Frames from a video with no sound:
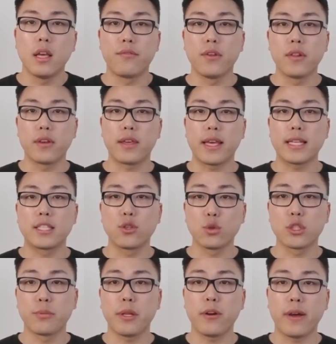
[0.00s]
If you look at
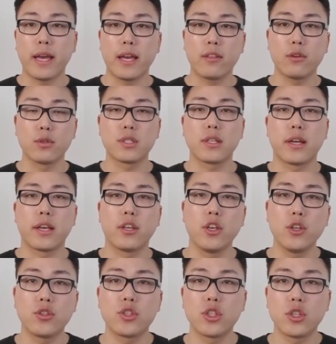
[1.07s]
social media handles like
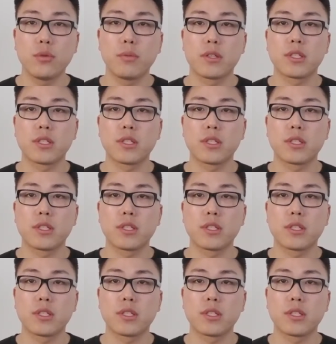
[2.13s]
YouTube,